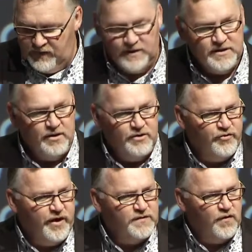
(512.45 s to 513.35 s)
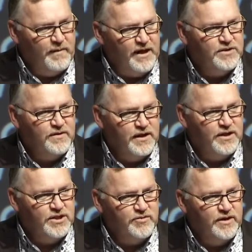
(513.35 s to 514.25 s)
And so the transformation of the
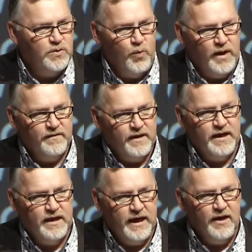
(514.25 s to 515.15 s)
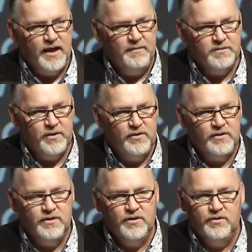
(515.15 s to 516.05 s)
industry is one of the key outcomes we're looking
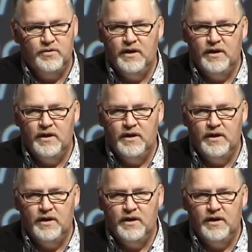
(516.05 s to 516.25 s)
to do